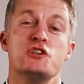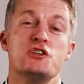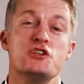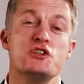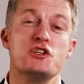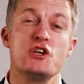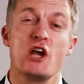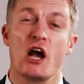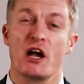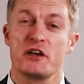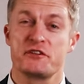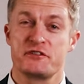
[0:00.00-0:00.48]

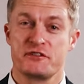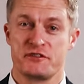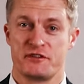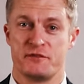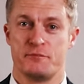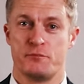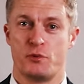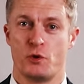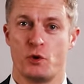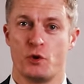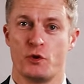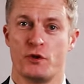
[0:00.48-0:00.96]
Just as
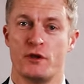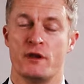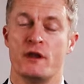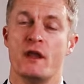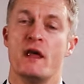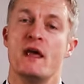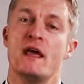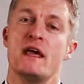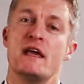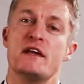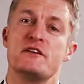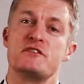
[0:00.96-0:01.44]

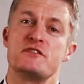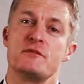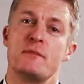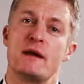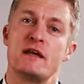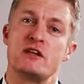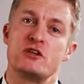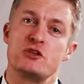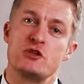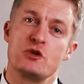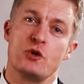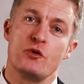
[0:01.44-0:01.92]
important is to
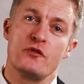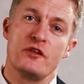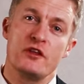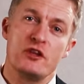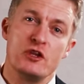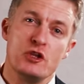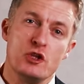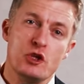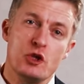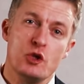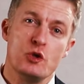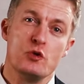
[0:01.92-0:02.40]
make sure that
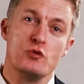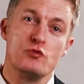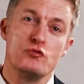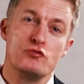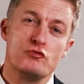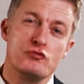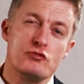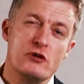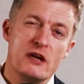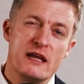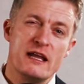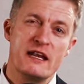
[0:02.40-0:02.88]
you
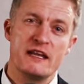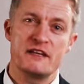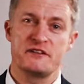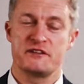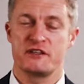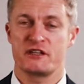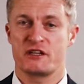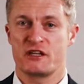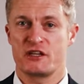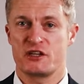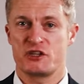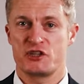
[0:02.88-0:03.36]

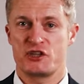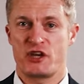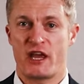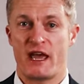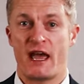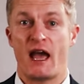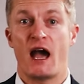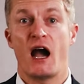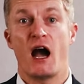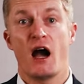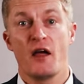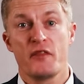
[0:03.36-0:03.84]
realistically
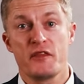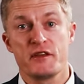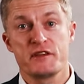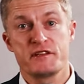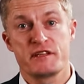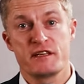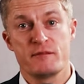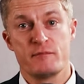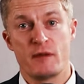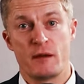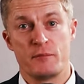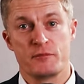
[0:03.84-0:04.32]
share other
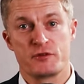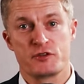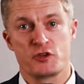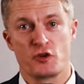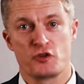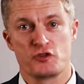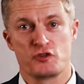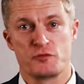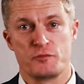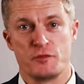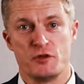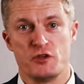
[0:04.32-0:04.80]
team members'
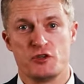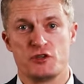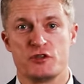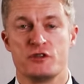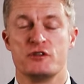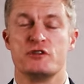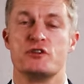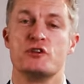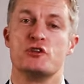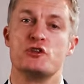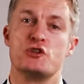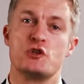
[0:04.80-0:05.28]

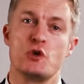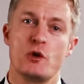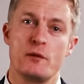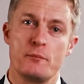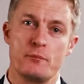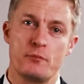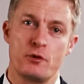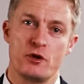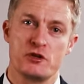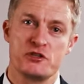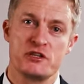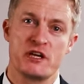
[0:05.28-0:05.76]
contribution to
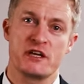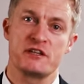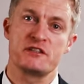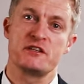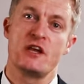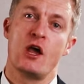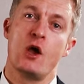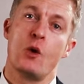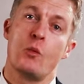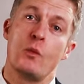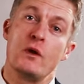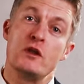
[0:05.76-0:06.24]
joint projects
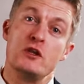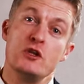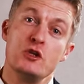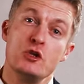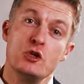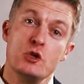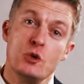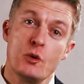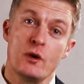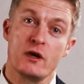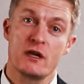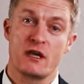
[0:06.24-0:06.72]
when
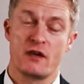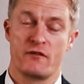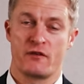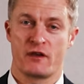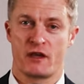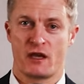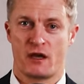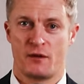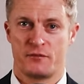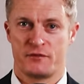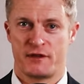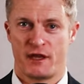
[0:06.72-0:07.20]
you are
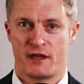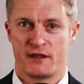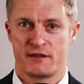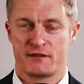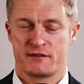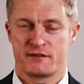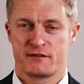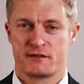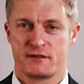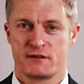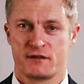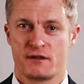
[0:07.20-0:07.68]
giving
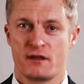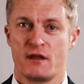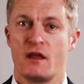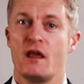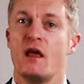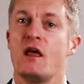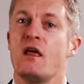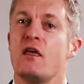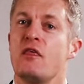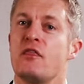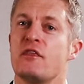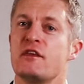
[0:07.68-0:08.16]
updates.
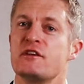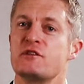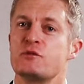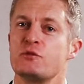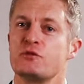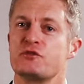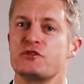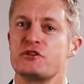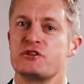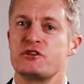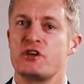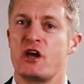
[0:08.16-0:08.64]
This
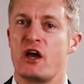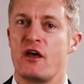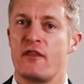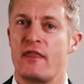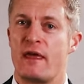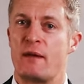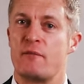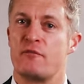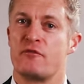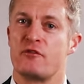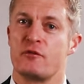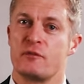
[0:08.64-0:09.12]
will deter
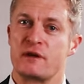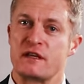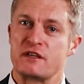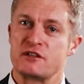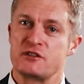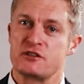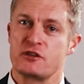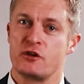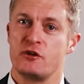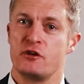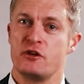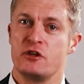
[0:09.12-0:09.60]
them from
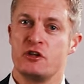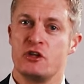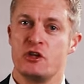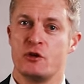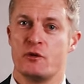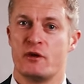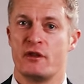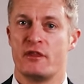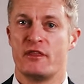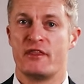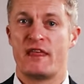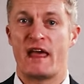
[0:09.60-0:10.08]
excluding
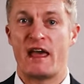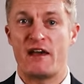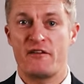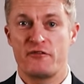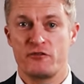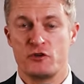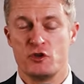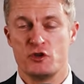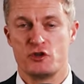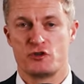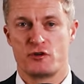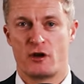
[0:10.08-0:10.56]
you in their
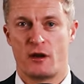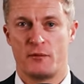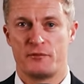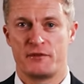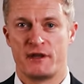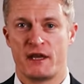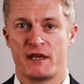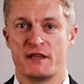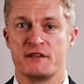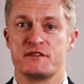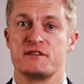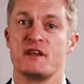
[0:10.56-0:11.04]
future
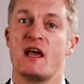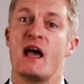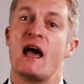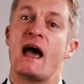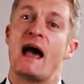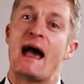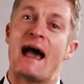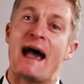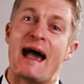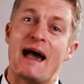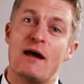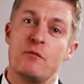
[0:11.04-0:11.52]
updates
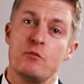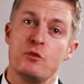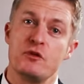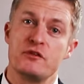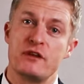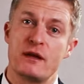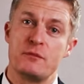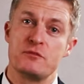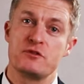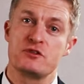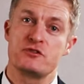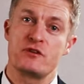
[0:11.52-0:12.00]
and will
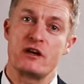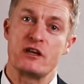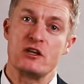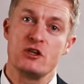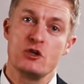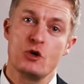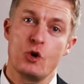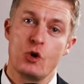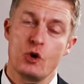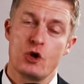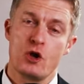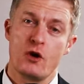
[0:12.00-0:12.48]
demonstrate
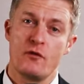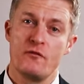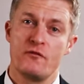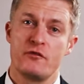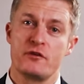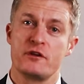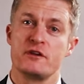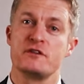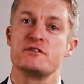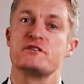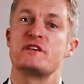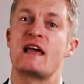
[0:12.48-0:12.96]
your
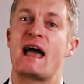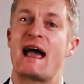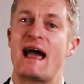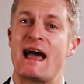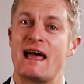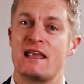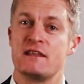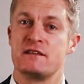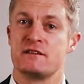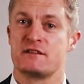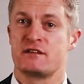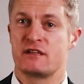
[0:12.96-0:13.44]
confidence
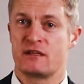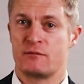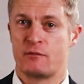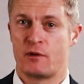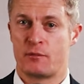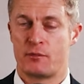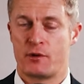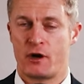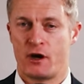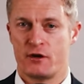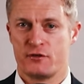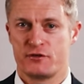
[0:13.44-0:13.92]
and team
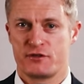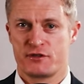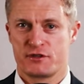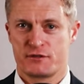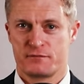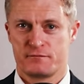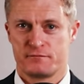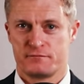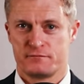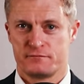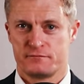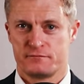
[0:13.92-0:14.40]
approach.